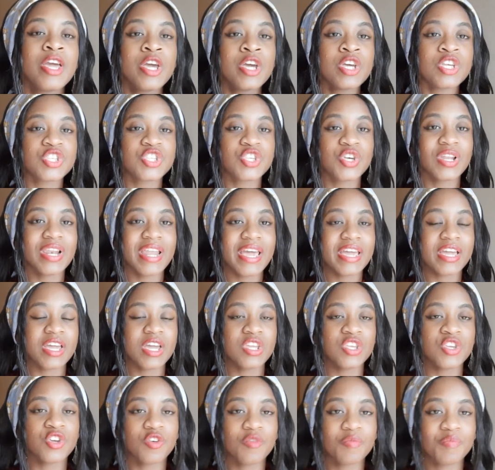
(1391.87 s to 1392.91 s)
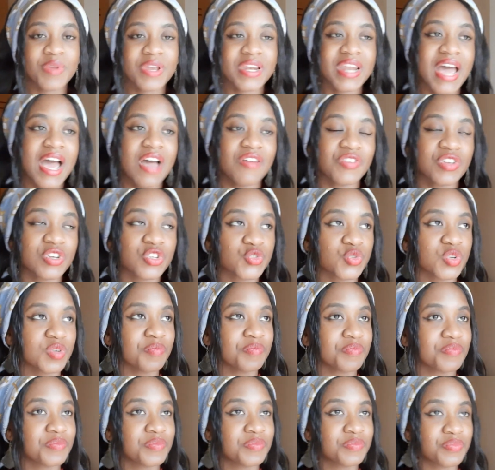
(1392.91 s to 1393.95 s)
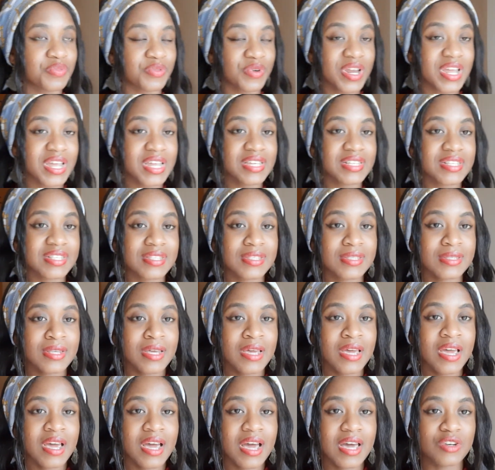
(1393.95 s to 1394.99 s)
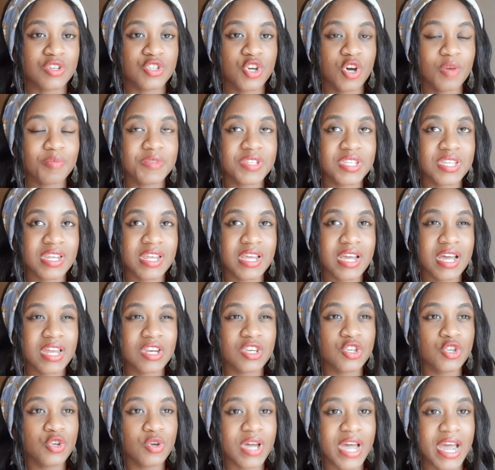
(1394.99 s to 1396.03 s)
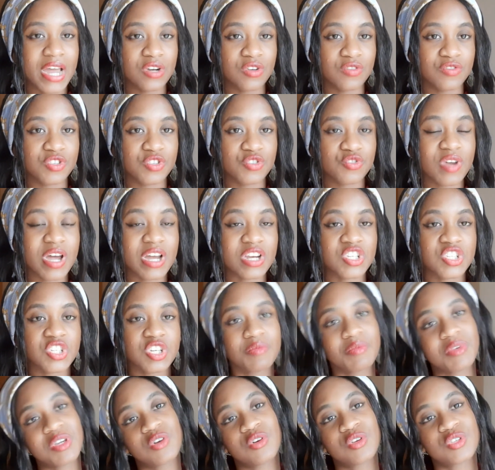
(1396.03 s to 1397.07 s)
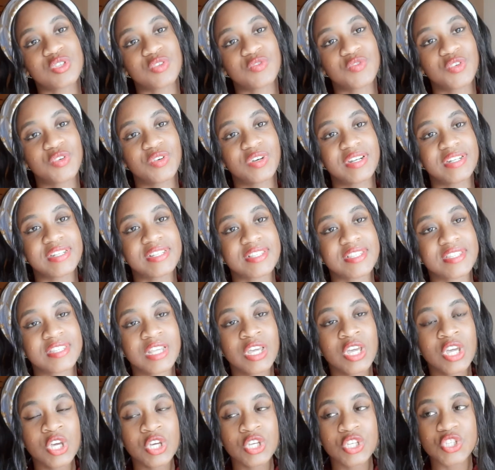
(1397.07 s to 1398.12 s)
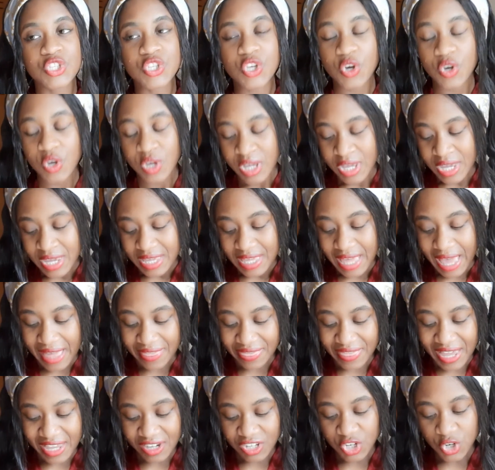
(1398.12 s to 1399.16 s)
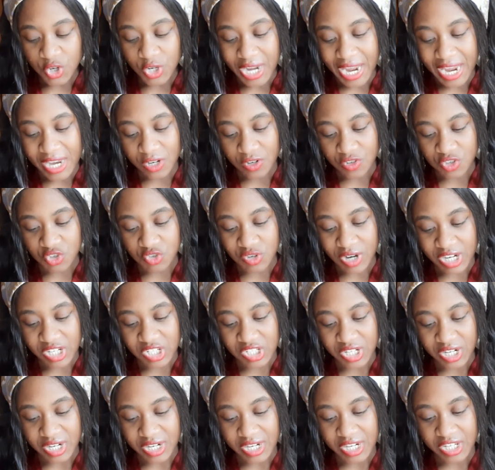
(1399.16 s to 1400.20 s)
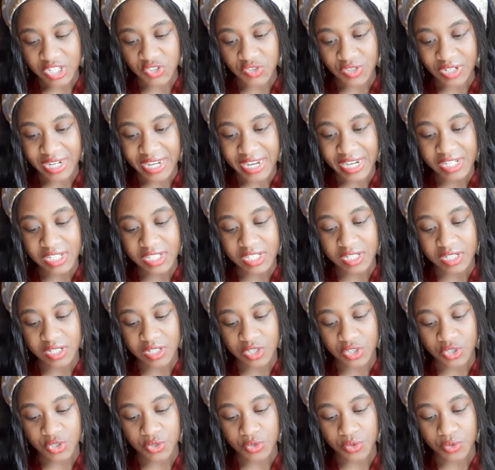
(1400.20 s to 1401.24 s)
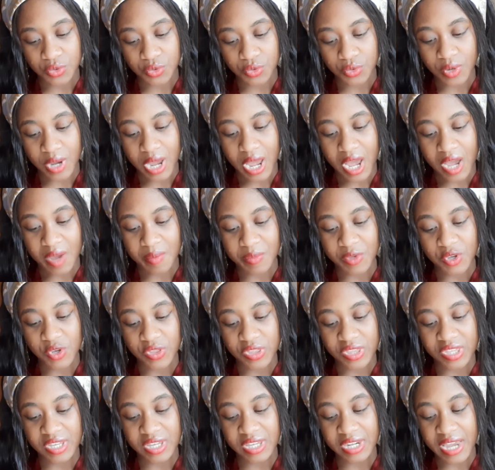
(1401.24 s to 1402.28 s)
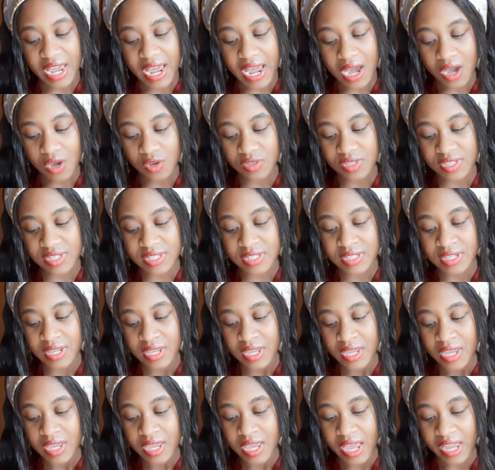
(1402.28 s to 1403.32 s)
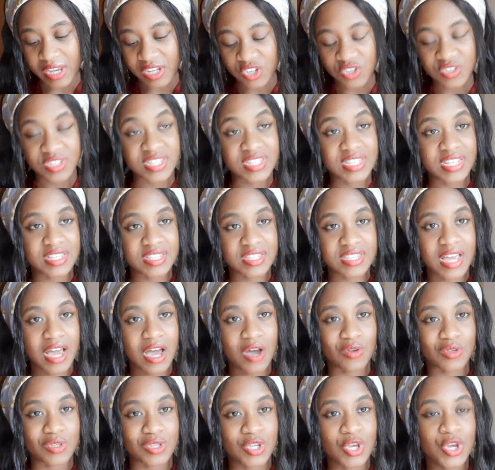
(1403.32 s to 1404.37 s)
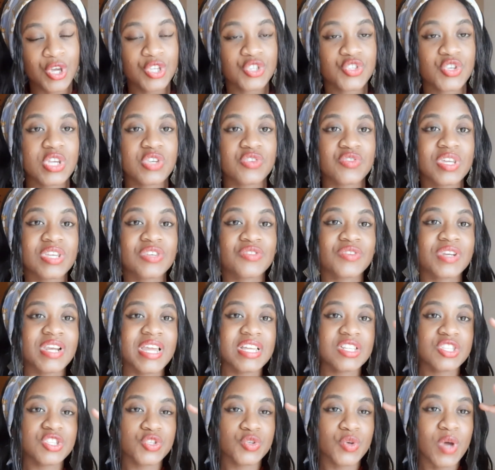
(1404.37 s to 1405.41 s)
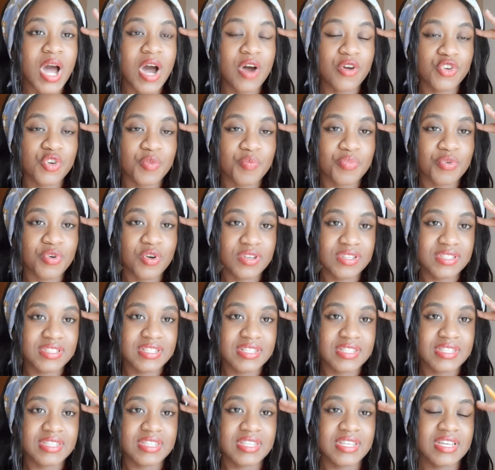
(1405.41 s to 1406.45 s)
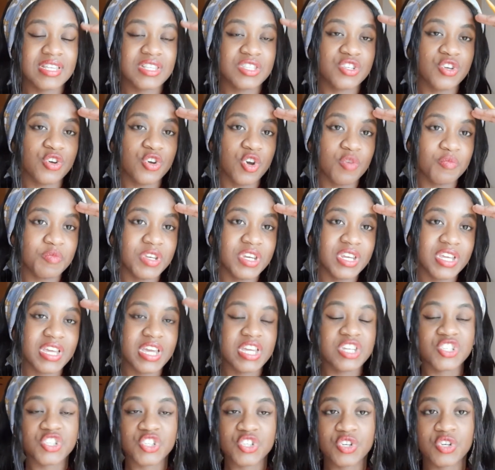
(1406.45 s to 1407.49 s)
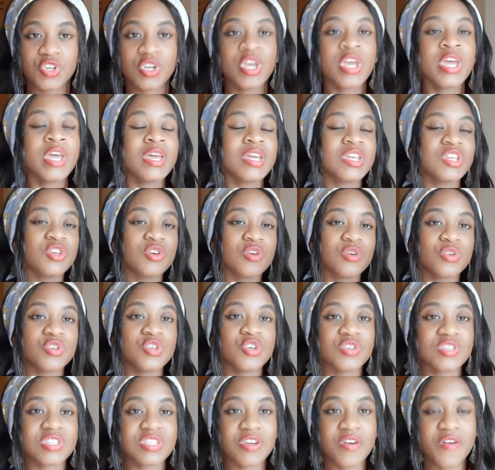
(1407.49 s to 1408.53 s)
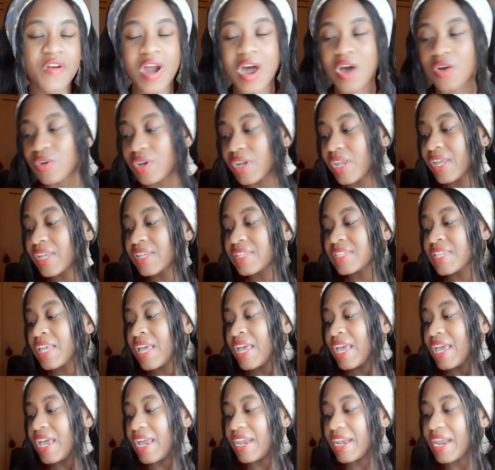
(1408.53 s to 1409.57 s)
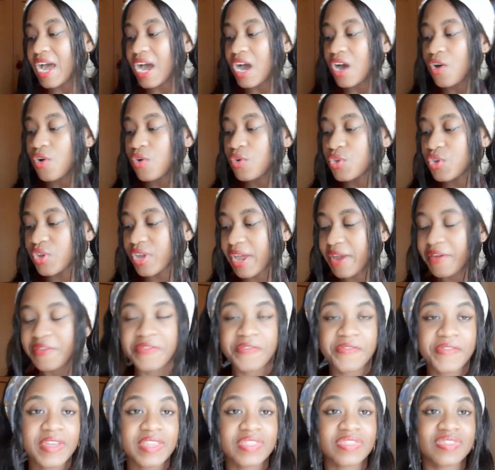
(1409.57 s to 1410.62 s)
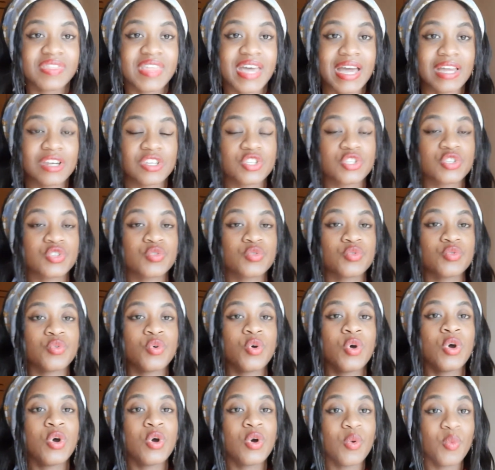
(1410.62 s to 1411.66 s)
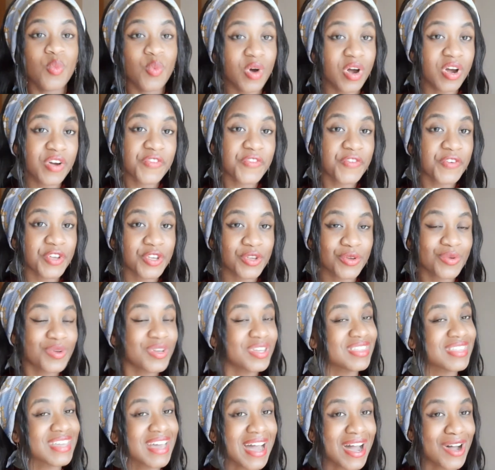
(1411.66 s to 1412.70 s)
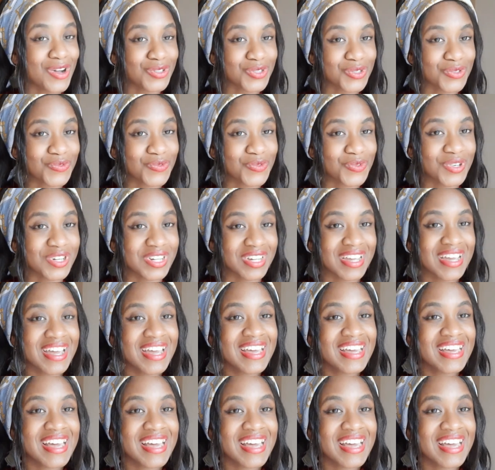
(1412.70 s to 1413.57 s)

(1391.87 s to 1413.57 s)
So like you've been having to embrace adopting a new kind of structure because of Uranus. So and that new kind of structure is related to your third house and your sixth house. So it relates to how you process things, your communication, your surroundings, and how you can fit that to work for you in the house of work.